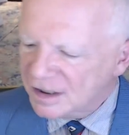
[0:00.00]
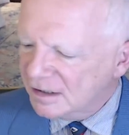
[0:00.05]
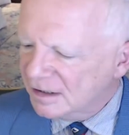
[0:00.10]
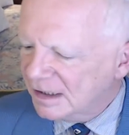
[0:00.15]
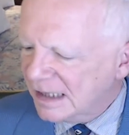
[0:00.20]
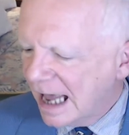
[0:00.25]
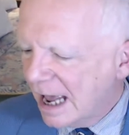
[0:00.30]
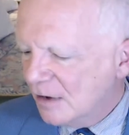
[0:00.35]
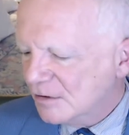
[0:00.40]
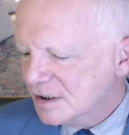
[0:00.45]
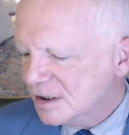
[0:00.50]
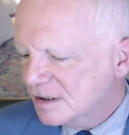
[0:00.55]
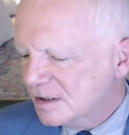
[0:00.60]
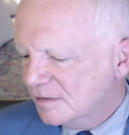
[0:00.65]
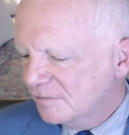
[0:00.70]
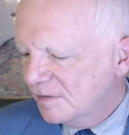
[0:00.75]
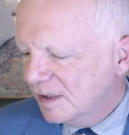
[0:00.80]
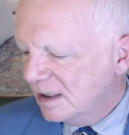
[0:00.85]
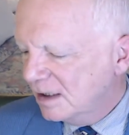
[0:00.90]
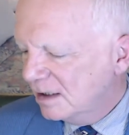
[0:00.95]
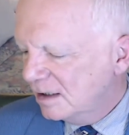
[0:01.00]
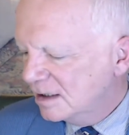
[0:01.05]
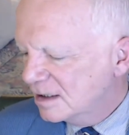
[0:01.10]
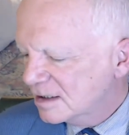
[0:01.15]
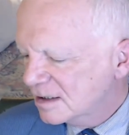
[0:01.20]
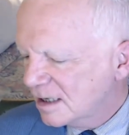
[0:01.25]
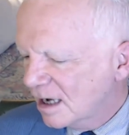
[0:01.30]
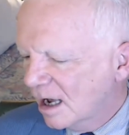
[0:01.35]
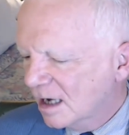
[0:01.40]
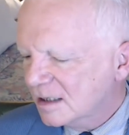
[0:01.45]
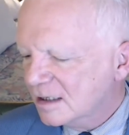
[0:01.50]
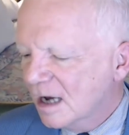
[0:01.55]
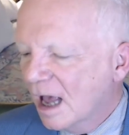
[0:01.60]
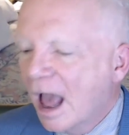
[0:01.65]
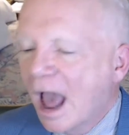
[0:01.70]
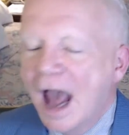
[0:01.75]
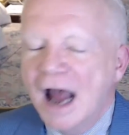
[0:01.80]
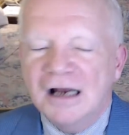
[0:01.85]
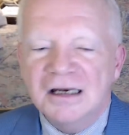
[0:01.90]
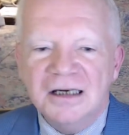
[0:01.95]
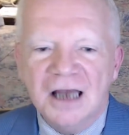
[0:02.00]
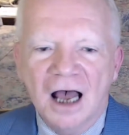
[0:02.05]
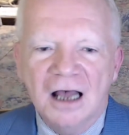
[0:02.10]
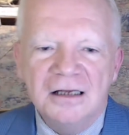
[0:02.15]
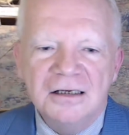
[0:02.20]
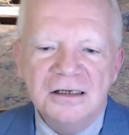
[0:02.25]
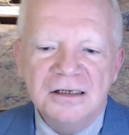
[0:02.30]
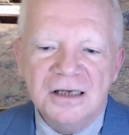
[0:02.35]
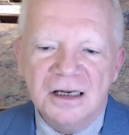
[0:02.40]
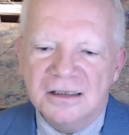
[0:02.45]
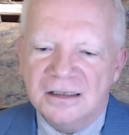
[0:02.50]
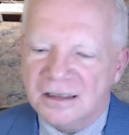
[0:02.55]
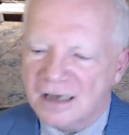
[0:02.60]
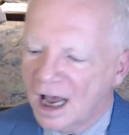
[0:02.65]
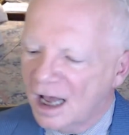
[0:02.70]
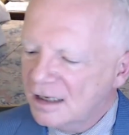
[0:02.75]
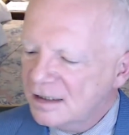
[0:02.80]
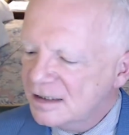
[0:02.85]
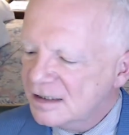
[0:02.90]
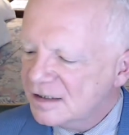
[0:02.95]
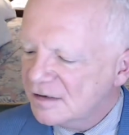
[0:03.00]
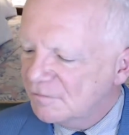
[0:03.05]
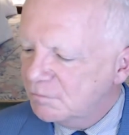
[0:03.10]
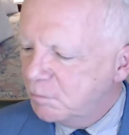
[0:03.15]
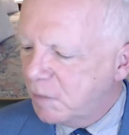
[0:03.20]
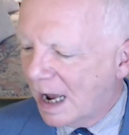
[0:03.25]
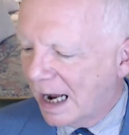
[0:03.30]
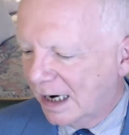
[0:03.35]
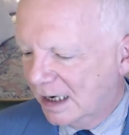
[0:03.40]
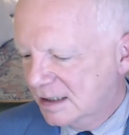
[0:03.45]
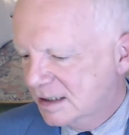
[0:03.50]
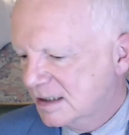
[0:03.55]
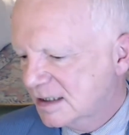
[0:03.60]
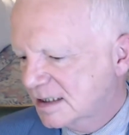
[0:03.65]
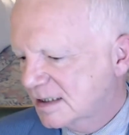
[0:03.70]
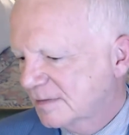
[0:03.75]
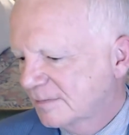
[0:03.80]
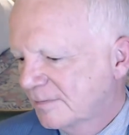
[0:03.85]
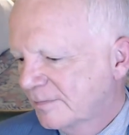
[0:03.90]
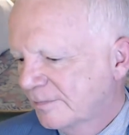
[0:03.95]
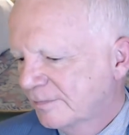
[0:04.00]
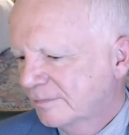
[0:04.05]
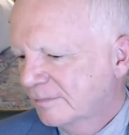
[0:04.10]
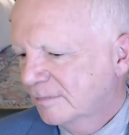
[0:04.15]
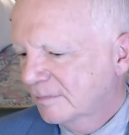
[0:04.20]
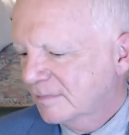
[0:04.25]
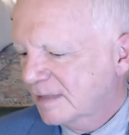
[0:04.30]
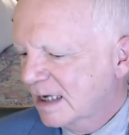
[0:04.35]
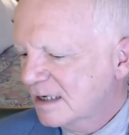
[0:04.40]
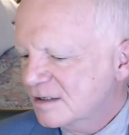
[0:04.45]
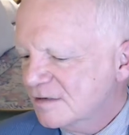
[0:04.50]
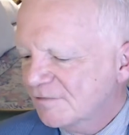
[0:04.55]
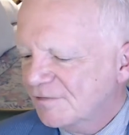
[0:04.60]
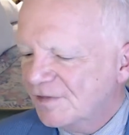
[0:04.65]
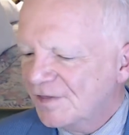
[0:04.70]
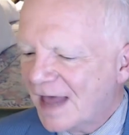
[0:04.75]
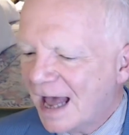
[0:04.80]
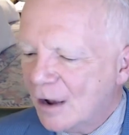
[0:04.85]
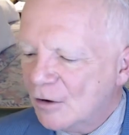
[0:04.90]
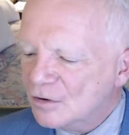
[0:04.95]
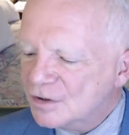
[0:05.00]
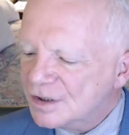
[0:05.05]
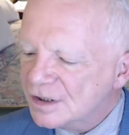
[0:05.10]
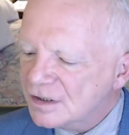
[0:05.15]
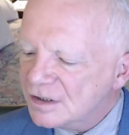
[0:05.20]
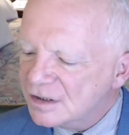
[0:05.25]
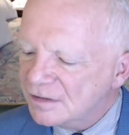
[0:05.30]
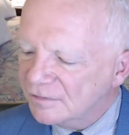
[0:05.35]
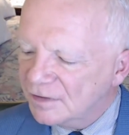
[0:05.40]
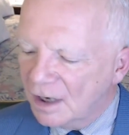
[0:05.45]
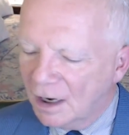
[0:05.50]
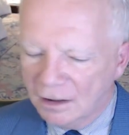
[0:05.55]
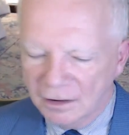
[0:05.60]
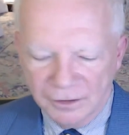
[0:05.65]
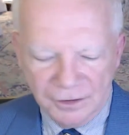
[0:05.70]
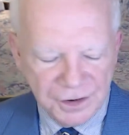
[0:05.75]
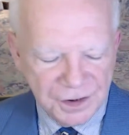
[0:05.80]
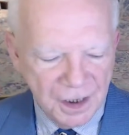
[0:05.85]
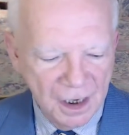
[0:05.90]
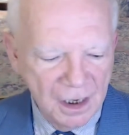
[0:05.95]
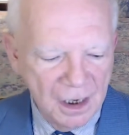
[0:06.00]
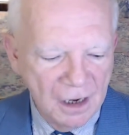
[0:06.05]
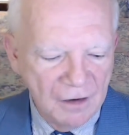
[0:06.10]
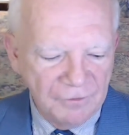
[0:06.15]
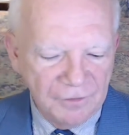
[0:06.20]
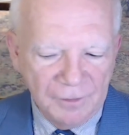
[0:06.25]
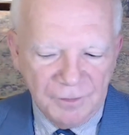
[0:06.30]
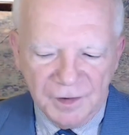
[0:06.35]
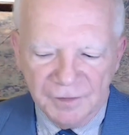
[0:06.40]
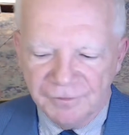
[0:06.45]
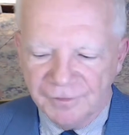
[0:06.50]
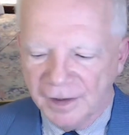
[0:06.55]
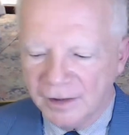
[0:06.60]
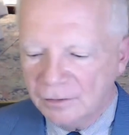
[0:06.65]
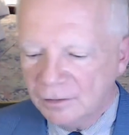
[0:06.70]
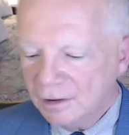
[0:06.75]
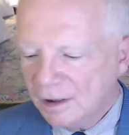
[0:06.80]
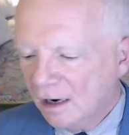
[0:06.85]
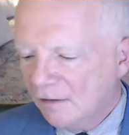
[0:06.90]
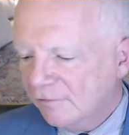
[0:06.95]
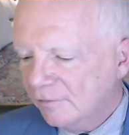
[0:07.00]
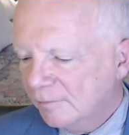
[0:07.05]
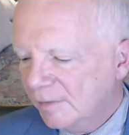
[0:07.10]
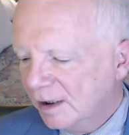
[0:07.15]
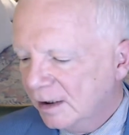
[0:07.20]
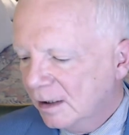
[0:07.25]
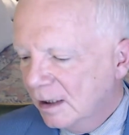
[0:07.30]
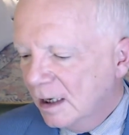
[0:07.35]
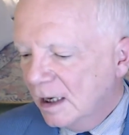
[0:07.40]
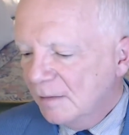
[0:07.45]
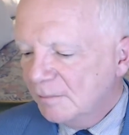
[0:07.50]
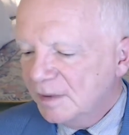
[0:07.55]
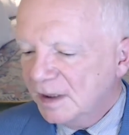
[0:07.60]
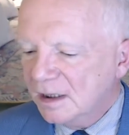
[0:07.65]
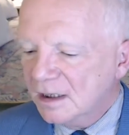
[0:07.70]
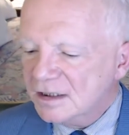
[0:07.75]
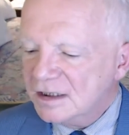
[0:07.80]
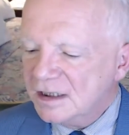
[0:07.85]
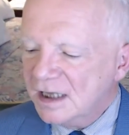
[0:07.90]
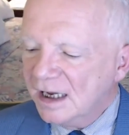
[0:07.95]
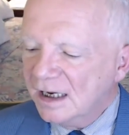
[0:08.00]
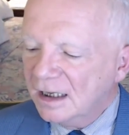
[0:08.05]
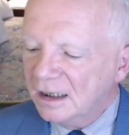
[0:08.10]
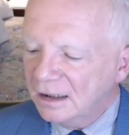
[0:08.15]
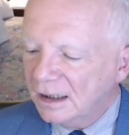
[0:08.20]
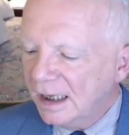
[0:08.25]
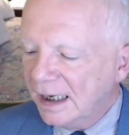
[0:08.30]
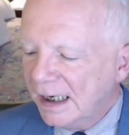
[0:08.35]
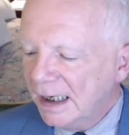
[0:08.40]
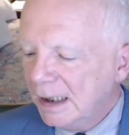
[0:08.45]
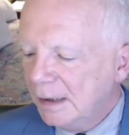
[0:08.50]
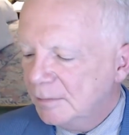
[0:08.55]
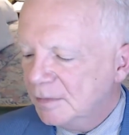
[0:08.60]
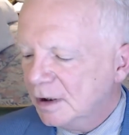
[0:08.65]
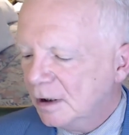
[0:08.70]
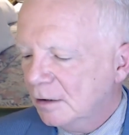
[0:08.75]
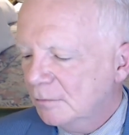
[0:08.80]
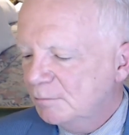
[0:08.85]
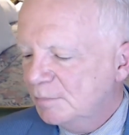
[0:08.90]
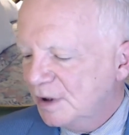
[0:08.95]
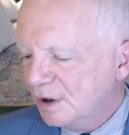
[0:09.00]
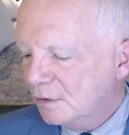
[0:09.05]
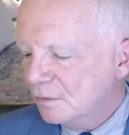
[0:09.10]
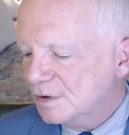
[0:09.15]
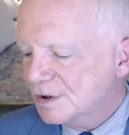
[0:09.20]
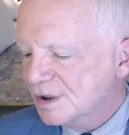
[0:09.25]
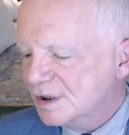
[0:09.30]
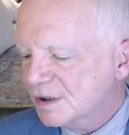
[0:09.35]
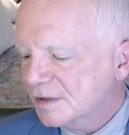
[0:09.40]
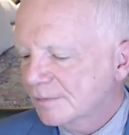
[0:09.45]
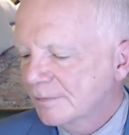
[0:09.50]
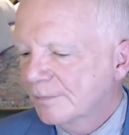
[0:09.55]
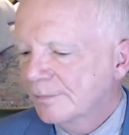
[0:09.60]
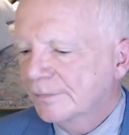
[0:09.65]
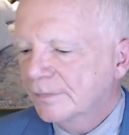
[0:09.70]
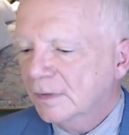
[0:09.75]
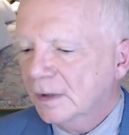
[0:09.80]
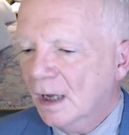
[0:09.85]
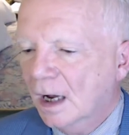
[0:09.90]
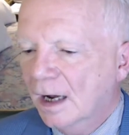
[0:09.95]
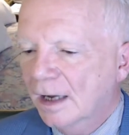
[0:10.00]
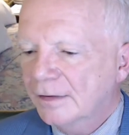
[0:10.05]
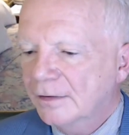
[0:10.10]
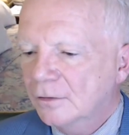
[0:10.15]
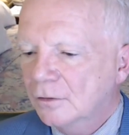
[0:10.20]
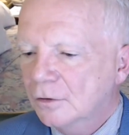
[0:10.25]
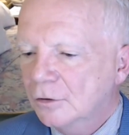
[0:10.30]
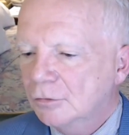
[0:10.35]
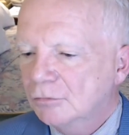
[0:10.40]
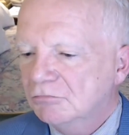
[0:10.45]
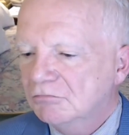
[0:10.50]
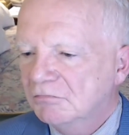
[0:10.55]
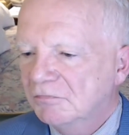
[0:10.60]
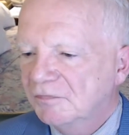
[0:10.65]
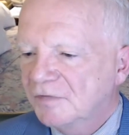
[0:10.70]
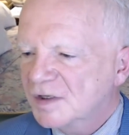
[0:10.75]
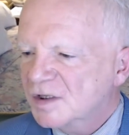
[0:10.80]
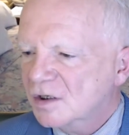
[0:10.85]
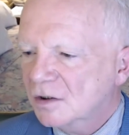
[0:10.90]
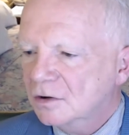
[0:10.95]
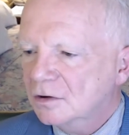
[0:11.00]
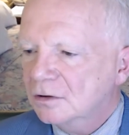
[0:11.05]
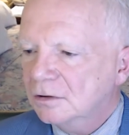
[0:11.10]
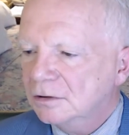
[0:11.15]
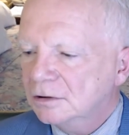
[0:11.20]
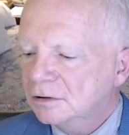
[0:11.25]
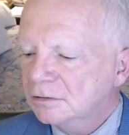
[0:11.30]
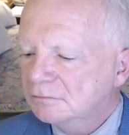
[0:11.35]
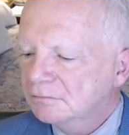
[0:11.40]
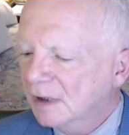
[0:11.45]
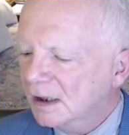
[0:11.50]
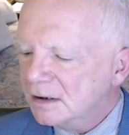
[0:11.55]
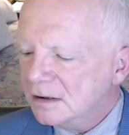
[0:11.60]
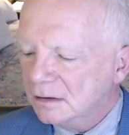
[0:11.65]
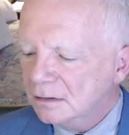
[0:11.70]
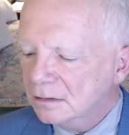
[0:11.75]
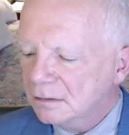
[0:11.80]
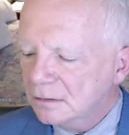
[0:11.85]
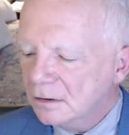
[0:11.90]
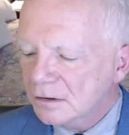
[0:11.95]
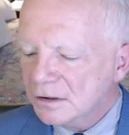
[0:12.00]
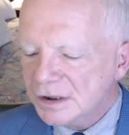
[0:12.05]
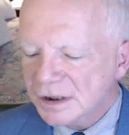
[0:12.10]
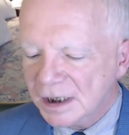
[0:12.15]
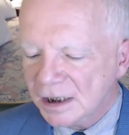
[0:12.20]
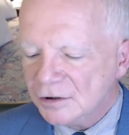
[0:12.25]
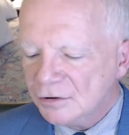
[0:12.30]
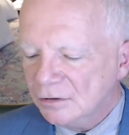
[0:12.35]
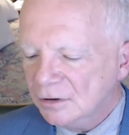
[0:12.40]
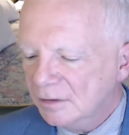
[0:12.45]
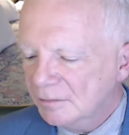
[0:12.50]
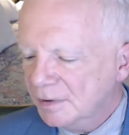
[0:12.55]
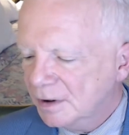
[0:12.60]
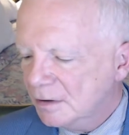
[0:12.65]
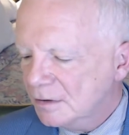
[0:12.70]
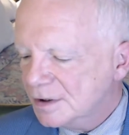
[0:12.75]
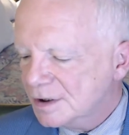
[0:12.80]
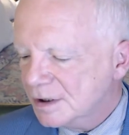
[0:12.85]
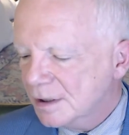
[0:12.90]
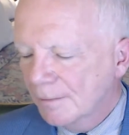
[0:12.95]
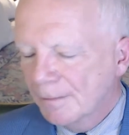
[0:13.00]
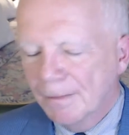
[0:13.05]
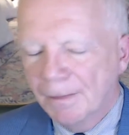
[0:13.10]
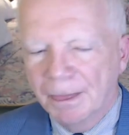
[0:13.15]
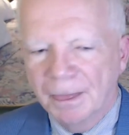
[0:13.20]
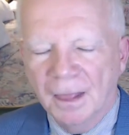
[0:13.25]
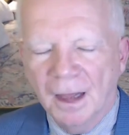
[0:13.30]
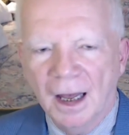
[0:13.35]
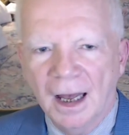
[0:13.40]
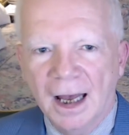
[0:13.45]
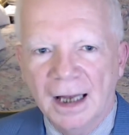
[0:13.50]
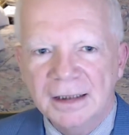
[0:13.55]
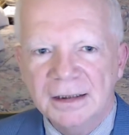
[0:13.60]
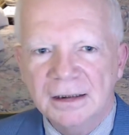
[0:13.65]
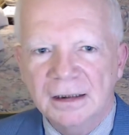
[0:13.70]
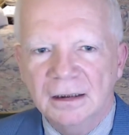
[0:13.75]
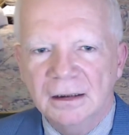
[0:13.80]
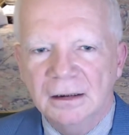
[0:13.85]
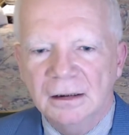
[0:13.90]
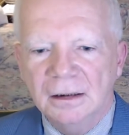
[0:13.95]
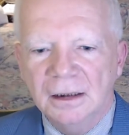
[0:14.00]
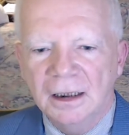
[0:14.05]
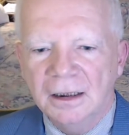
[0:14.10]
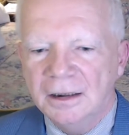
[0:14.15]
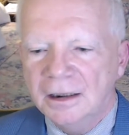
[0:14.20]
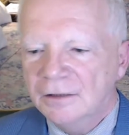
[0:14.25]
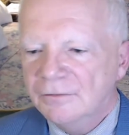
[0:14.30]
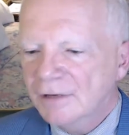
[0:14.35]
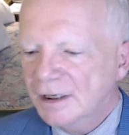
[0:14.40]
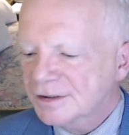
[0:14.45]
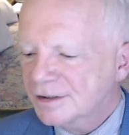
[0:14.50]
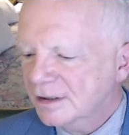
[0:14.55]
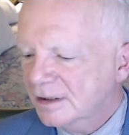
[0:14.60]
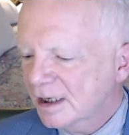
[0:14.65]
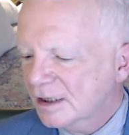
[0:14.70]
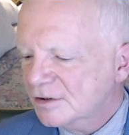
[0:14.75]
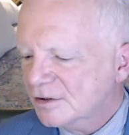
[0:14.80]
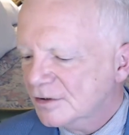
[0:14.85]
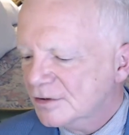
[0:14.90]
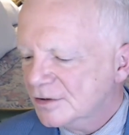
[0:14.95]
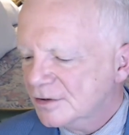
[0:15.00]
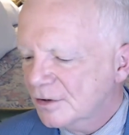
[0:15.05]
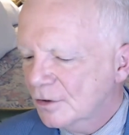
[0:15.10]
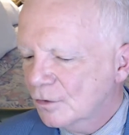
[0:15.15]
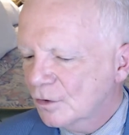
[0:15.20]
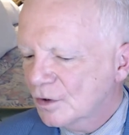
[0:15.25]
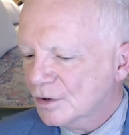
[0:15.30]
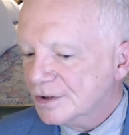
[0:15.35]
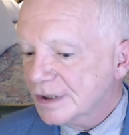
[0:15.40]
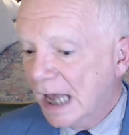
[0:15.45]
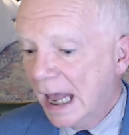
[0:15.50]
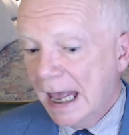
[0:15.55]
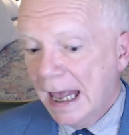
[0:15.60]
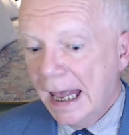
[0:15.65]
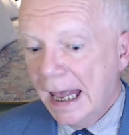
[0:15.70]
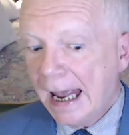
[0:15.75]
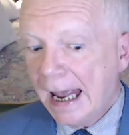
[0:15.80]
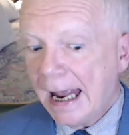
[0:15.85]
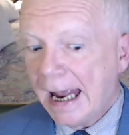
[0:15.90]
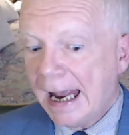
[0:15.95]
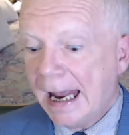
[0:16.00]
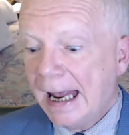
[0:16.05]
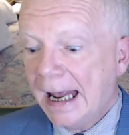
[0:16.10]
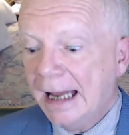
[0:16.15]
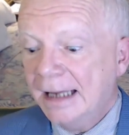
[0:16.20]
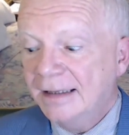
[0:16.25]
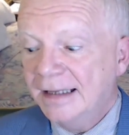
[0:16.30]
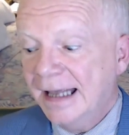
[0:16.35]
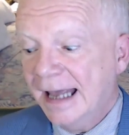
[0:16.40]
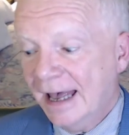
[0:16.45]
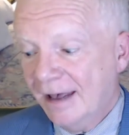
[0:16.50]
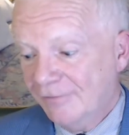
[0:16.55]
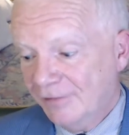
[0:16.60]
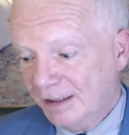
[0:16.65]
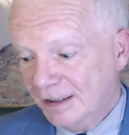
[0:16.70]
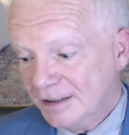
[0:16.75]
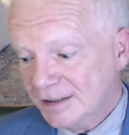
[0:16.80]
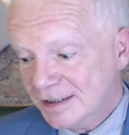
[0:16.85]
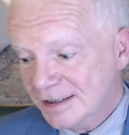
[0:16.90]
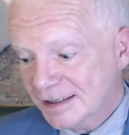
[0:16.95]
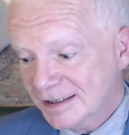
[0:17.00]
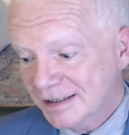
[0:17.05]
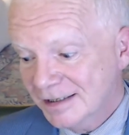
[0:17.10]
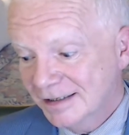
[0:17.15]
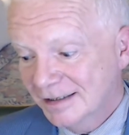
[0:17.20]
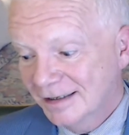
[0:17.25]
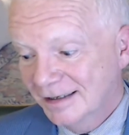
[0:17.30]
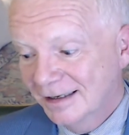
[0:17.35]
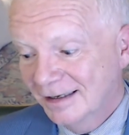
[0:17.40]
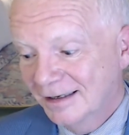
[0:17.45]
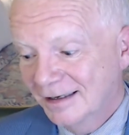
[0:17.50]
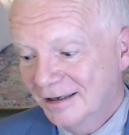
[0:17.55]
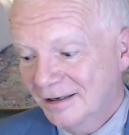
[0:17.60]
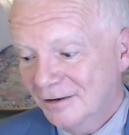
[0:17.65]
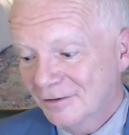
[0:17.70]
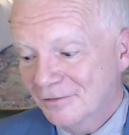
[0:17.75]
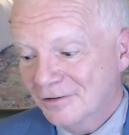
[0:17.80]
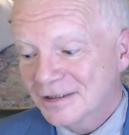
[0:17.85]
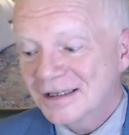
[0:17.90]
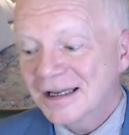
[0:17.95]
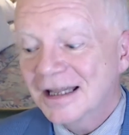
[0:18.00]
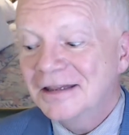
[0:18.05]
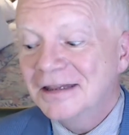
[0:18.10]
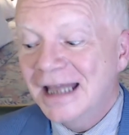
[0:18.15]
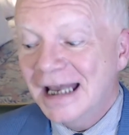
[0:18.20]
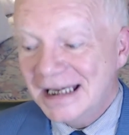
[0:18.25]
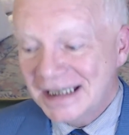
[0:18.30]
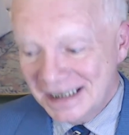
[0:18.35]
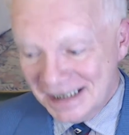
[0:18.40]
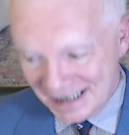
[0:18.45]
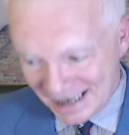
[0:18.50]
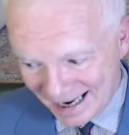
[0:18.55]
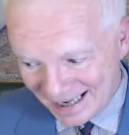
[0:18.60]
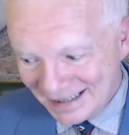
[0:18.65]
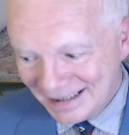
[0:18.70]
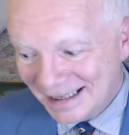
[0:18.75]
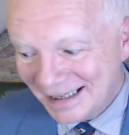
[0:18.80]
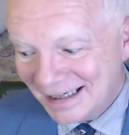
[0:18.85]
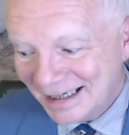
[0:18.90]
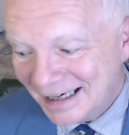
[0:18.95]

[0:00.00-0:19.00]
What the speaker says: and thousands of Indians got tons and tons of bucks, tens of thousands of dollars from the federal government because they claimed abuse, either physical or mental or sexual abuse at Indian residential schools. And the evidence was that they said that